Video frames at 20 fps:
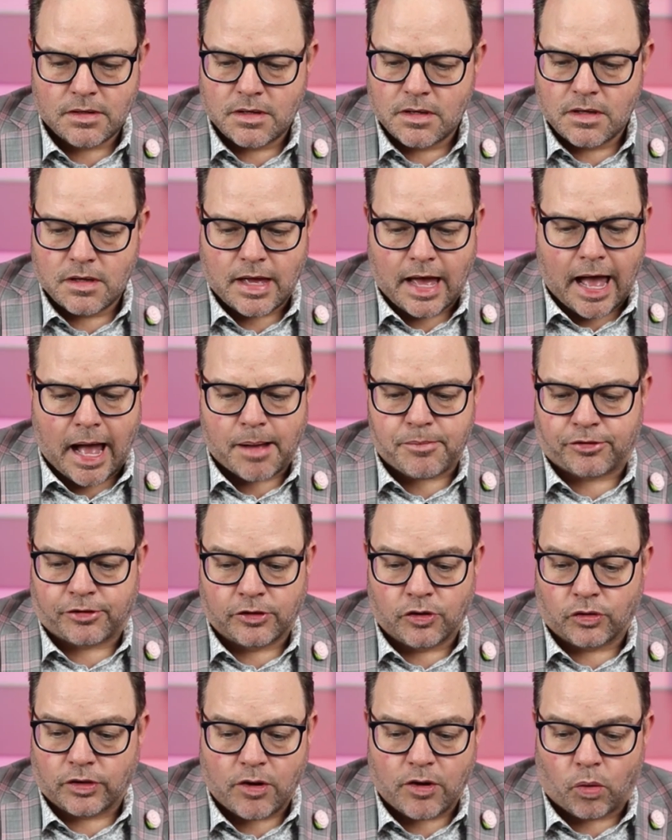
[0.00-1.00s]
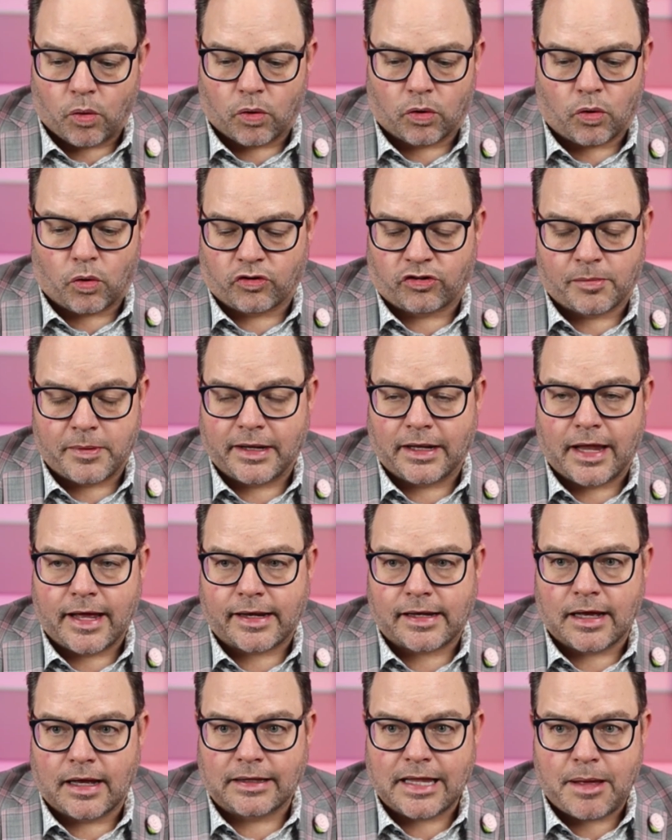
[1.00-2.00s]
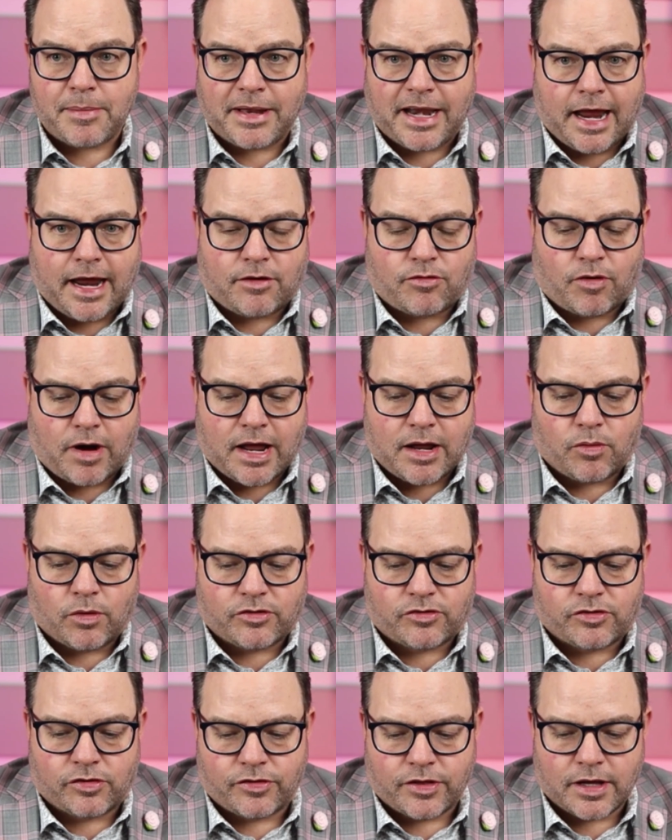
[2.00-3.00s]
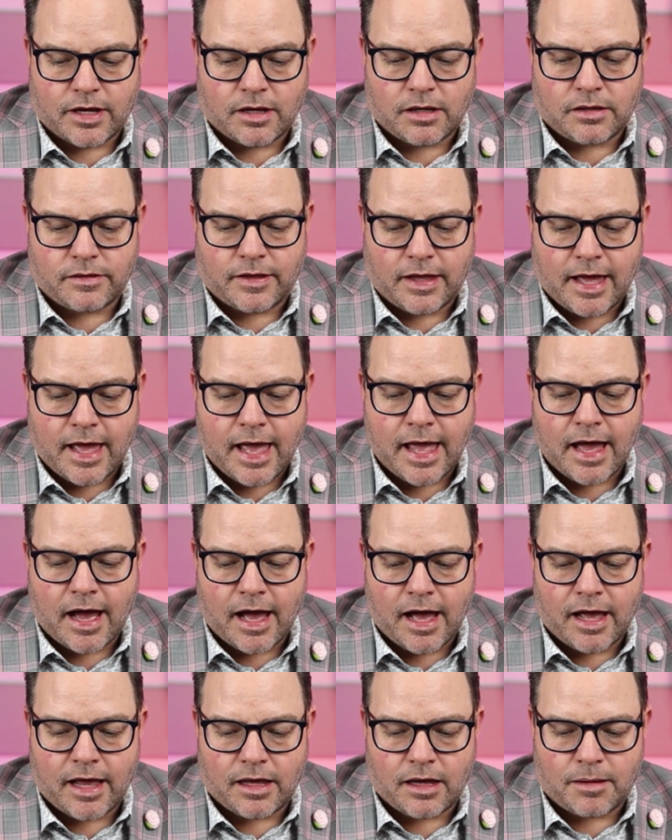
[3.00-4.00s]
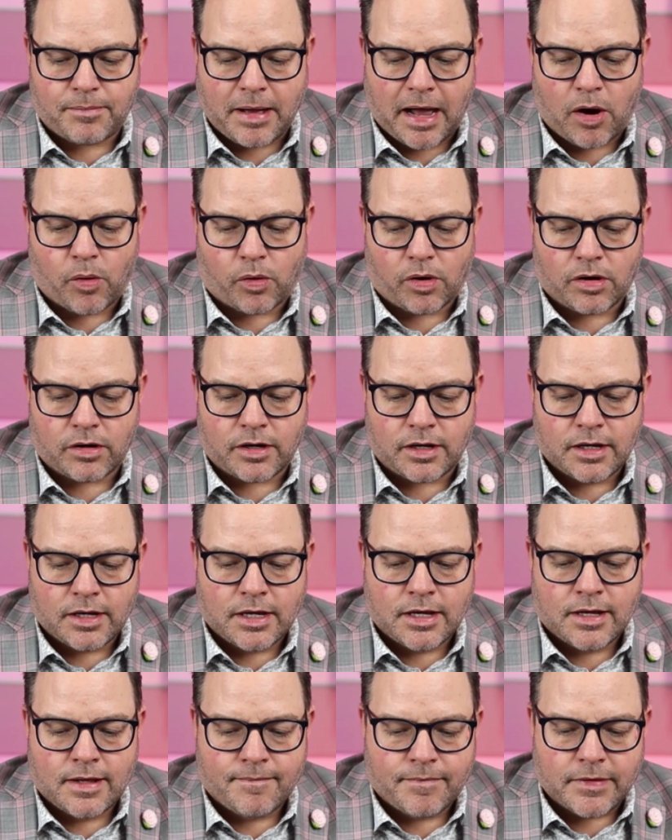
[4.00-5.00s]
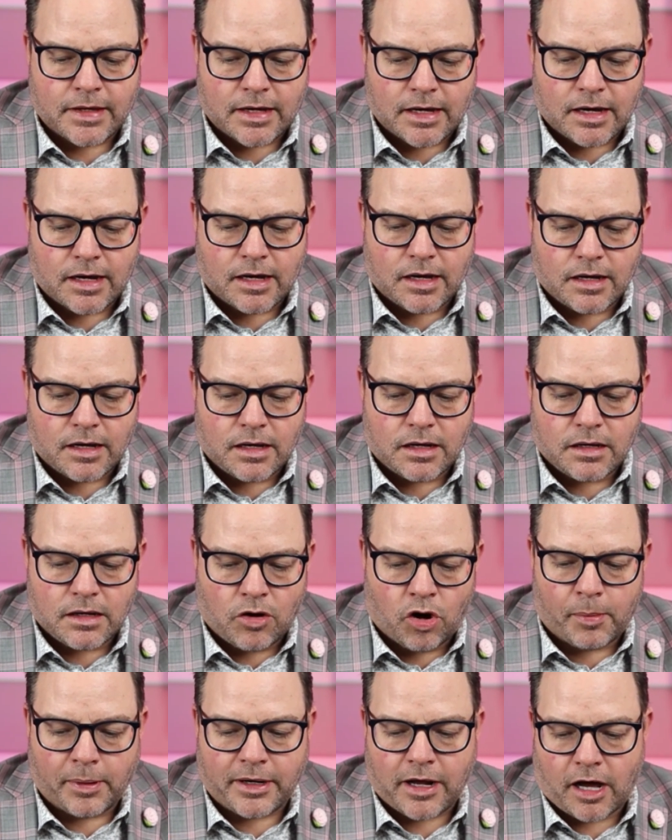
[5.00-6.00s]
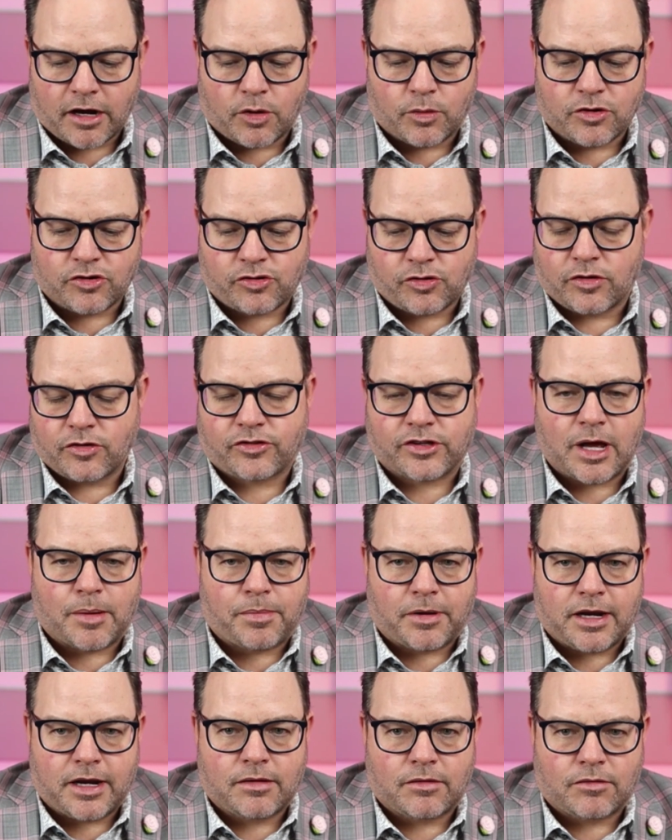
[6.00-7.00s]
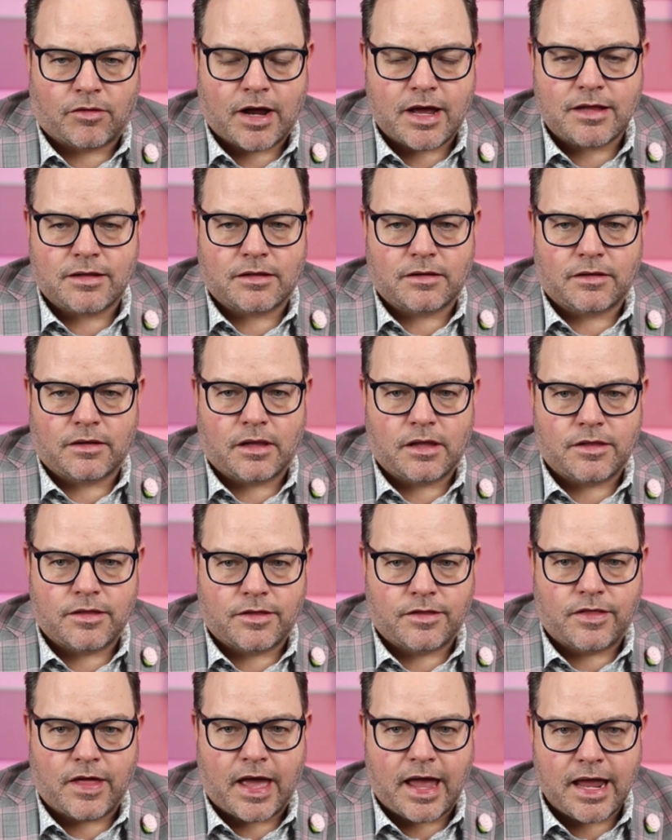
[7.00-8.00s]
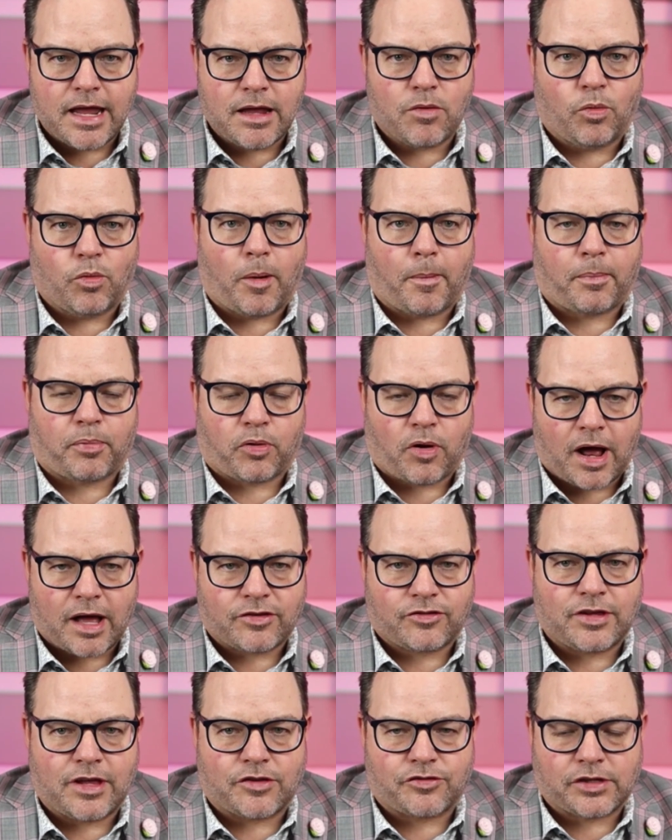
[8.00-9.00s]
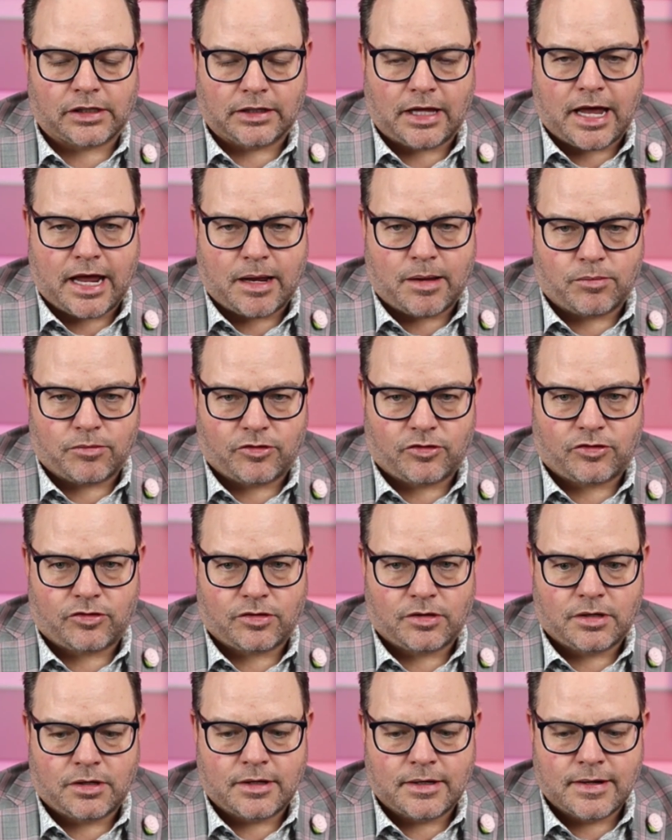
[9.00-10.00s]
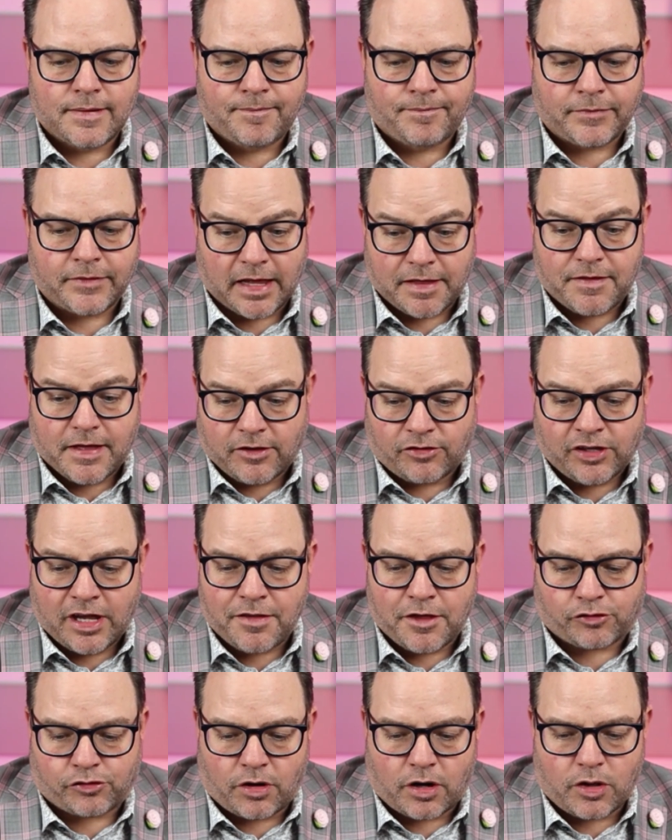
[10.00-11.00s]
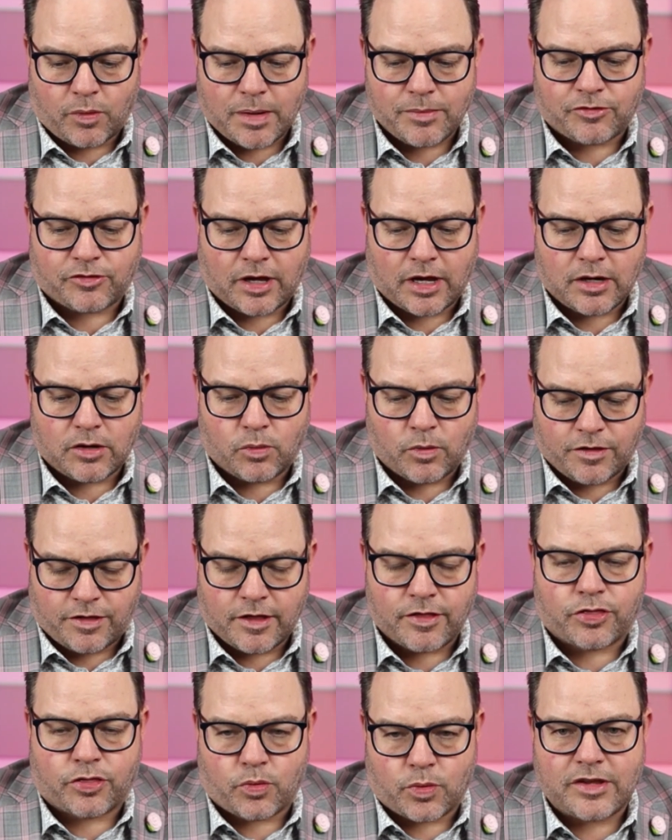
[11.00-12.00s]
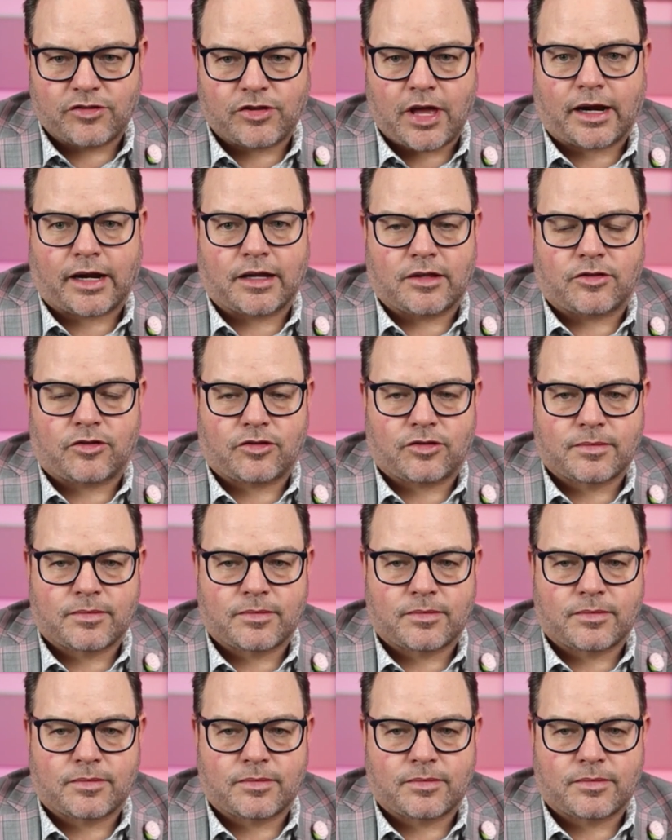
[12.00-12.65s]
Absolutely. Or somebody like Lemonade, right? Which is the AI powered home and auto insurance company, right? They will process claims, and they say this right on their website, within 3 seconds.